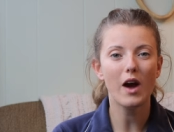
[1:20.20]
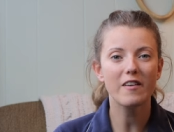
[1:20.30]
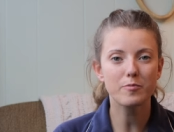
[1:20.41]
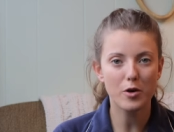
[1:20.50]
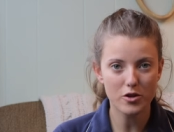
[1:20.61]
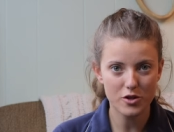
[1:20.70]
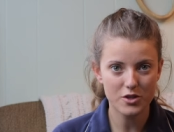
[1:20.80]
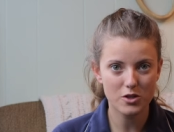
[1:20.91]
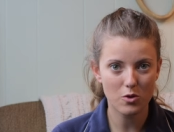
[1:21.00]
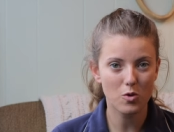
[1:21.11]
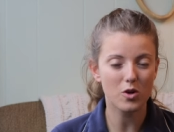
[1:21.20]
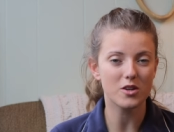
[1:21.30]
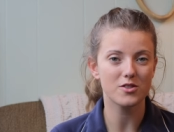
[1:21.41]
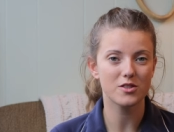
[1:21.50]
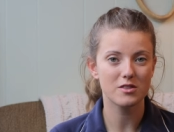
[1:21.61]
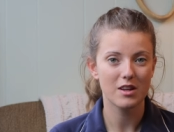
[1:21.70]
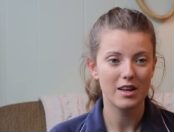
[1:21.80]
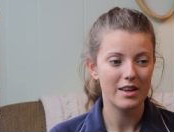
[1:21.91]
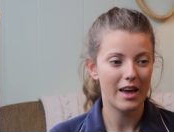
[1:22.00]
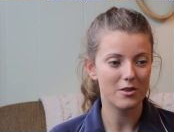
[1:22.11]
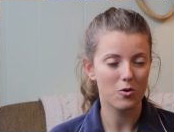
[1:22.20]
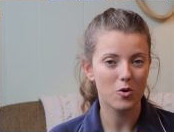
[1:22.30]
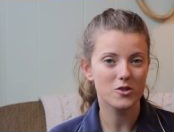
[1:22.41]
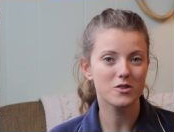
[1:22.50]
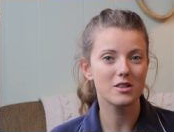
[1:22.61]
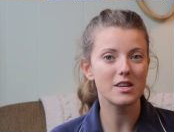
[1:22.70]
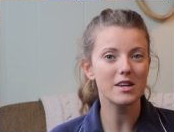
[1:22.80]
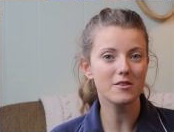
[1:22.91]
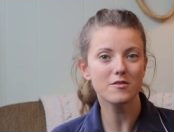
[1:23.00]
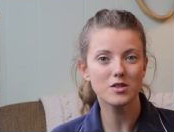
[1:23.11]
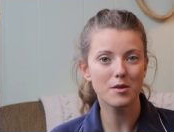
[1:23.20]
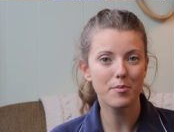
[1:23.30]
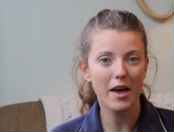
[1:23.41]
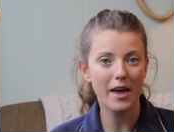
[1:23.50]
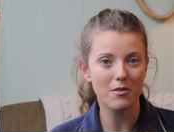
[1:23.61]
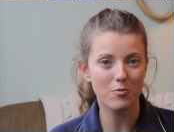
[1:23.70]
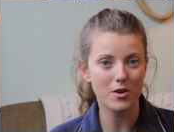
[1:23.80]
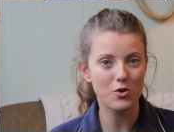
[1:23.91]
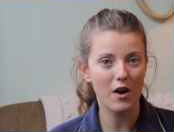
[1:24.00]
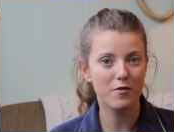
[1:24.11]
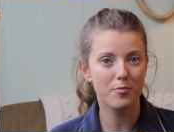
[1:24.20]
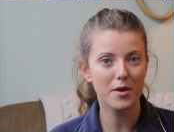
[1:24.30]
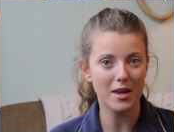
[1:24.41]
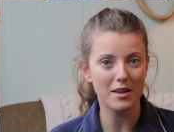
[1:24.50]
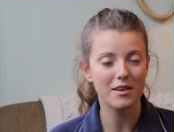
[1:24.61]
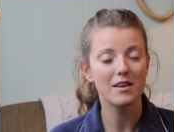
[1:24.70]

have purchased the horse, and the horse leaves the pen where you have bid,